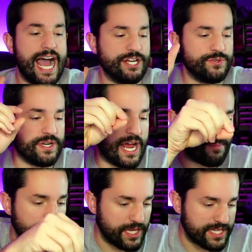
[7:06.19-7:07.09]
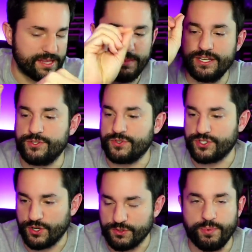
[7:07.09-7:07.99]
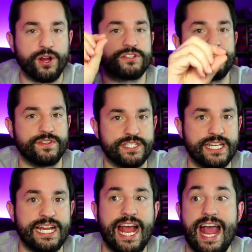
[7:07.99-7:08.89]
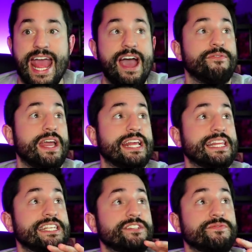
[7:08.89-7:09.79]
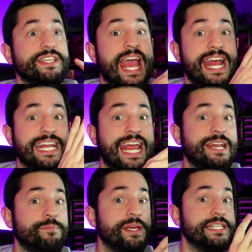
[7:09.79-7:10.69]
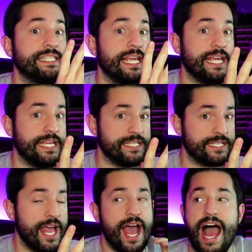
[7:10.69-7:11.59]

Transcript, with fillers: I do not plug them into certain parts of the city. I have a list of ten N P Cs.